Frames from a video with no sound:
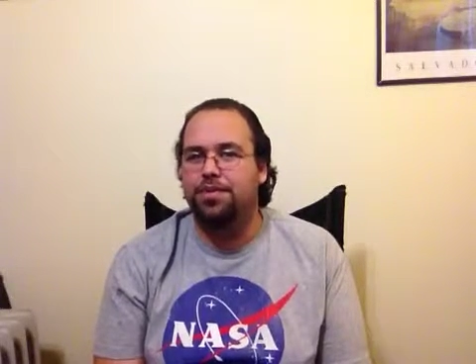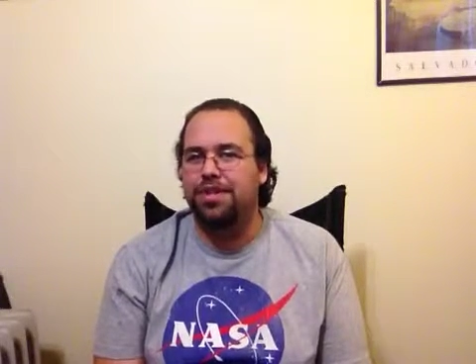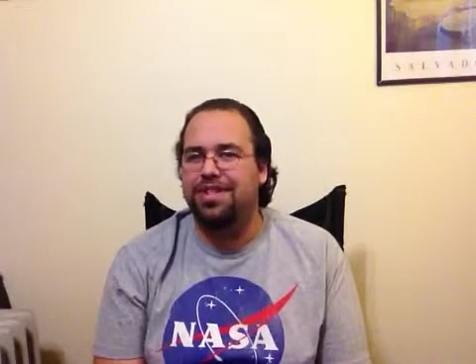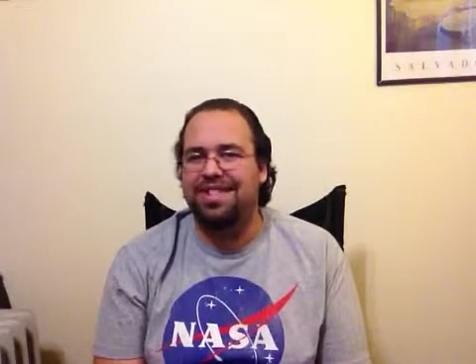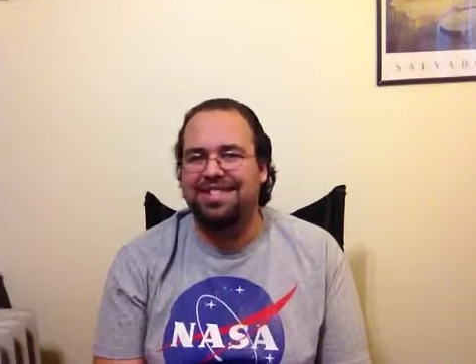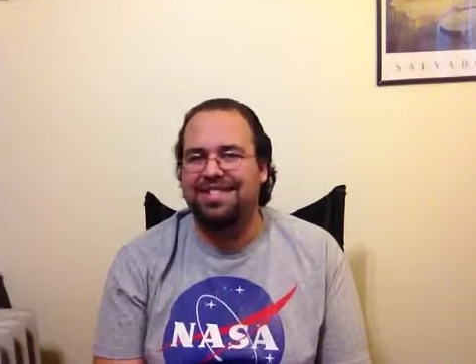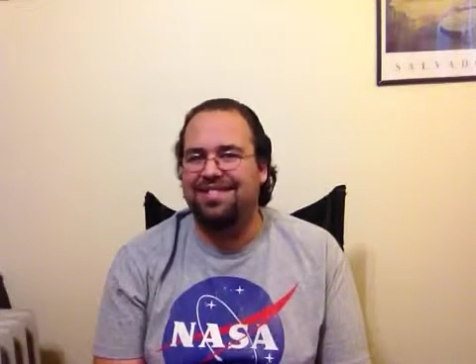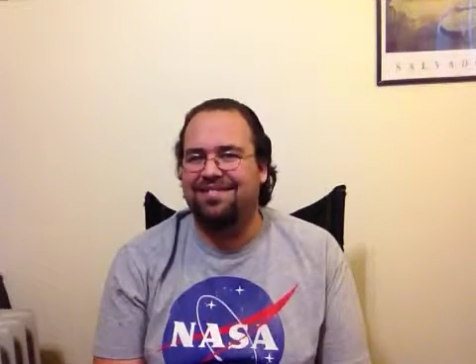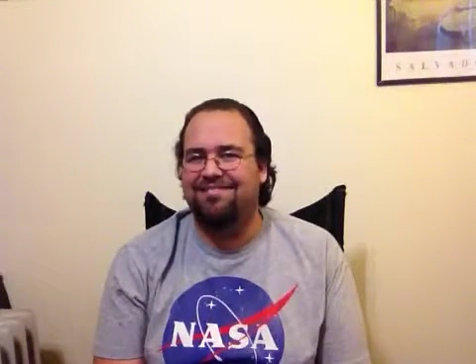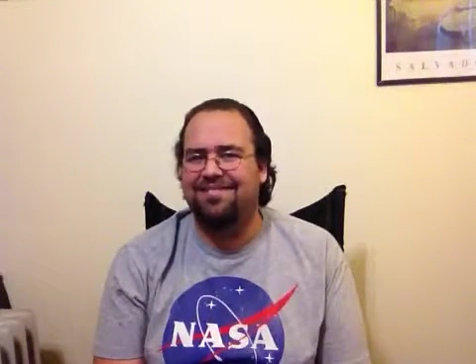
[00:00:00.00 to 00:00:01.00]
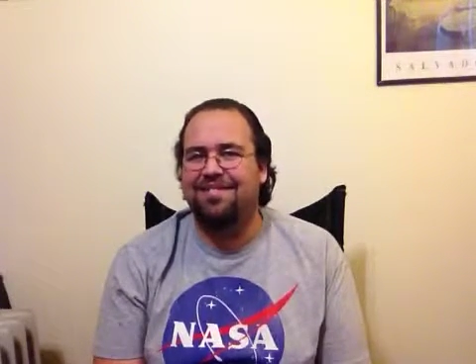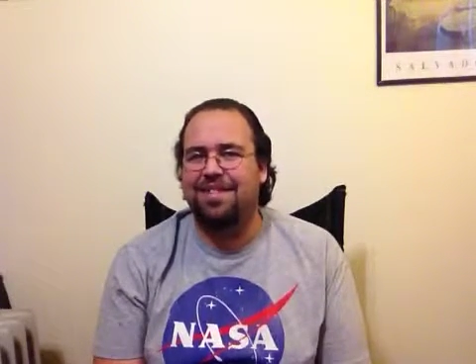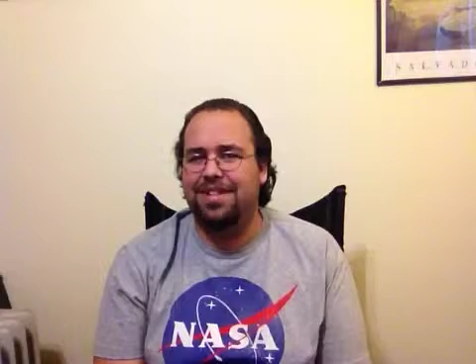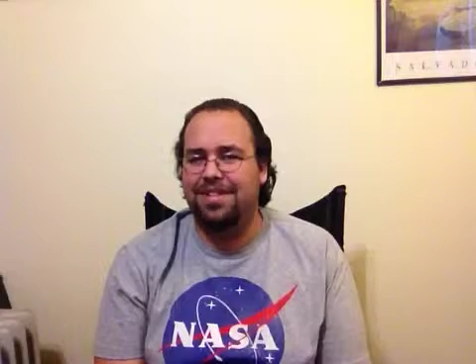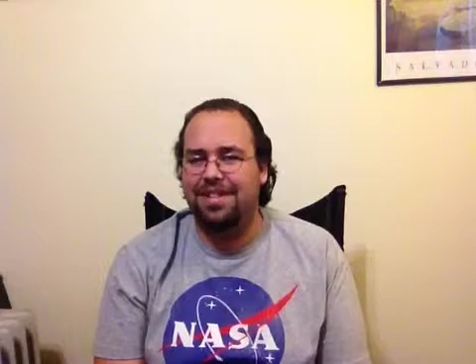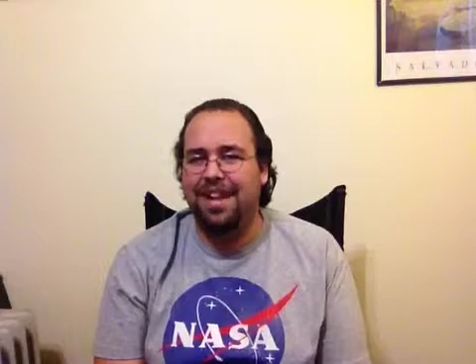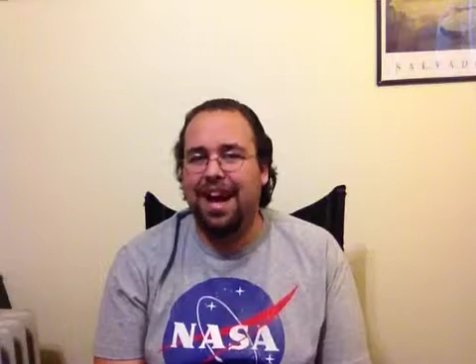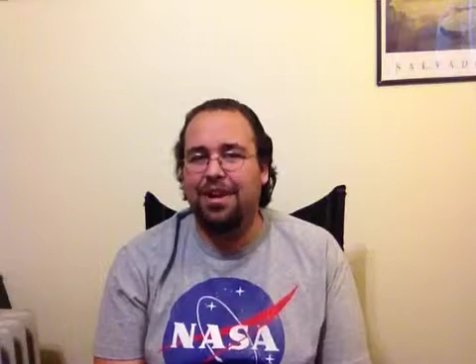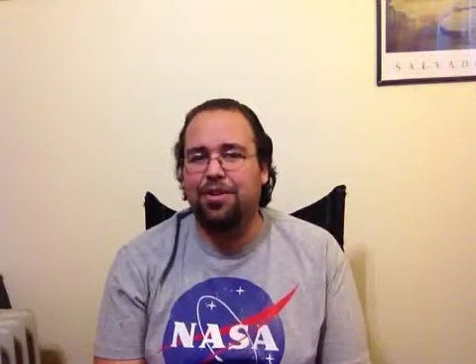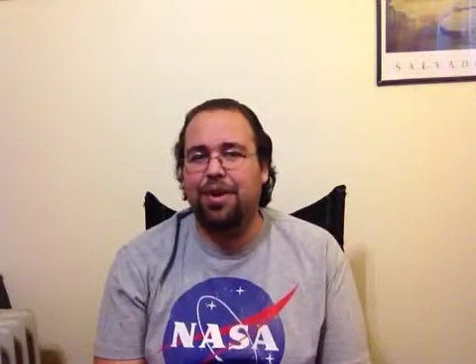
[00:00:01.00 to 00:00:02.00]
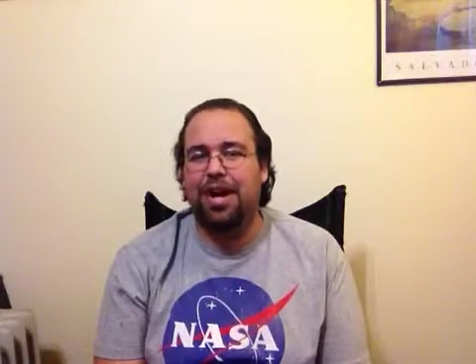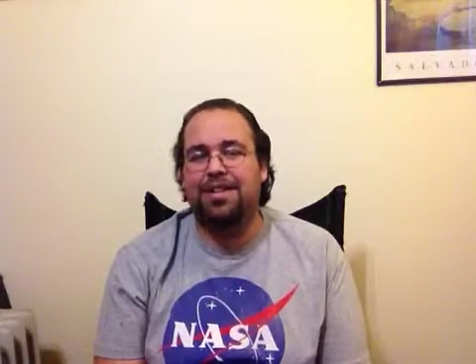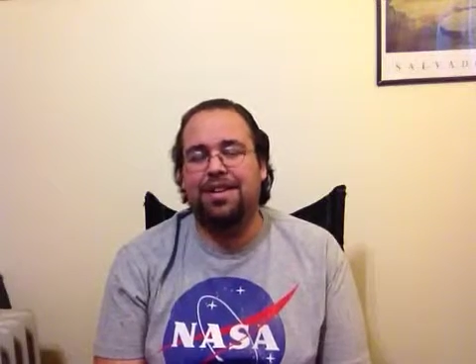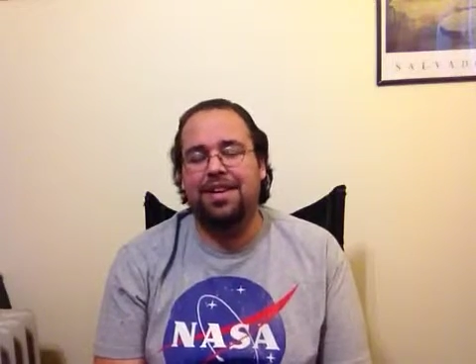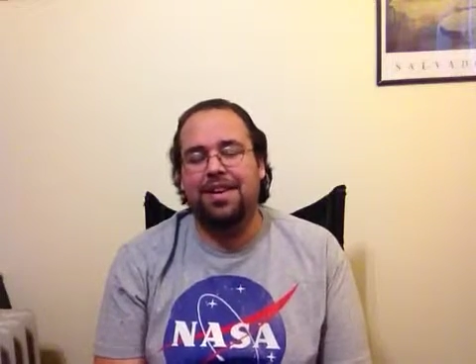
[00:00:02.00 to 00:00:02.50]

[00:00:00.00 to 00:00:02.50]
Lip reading: which is not correct.